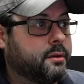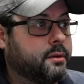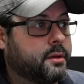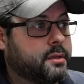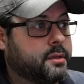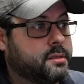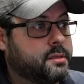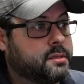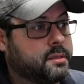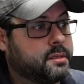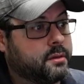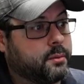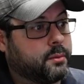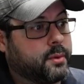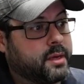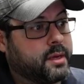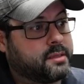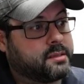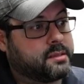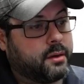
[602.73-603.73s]
can see on the
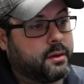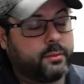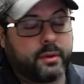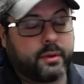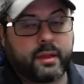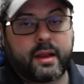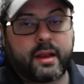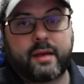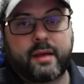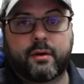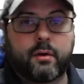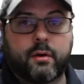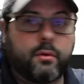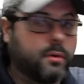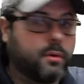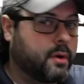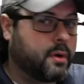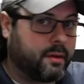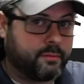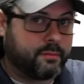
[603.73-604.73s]
right side we can have a
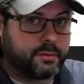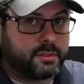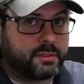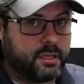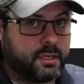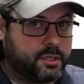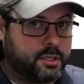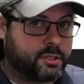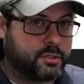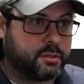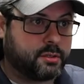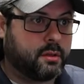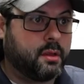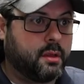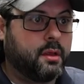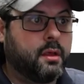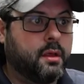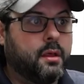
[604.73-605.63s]
whole conversation